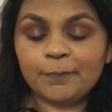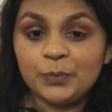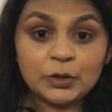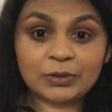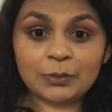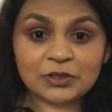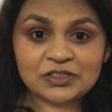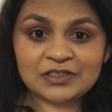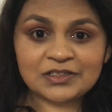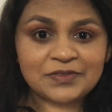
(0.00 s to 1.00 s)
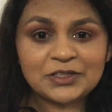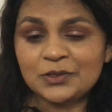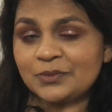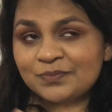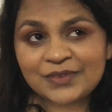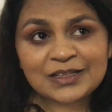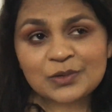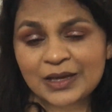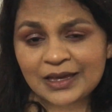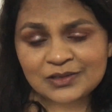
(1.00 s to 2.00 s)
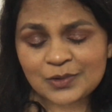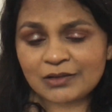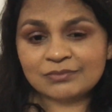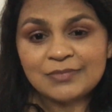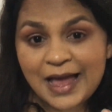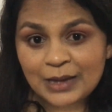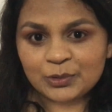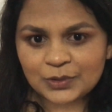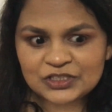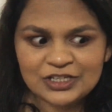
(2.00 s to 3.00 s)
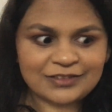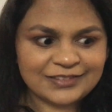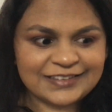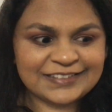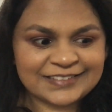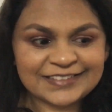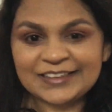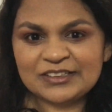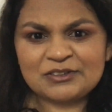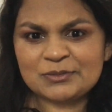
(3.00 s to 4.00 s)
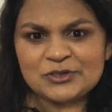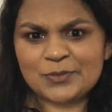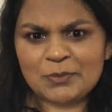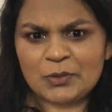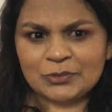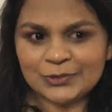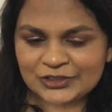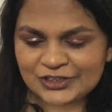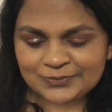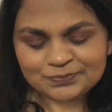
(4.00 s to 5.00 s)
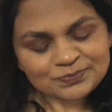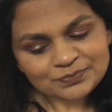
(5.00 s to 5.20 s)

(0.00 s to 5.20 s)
Nobody watches this video, that's okay as well. I will watch it. Or I'm sure my mom will watch it.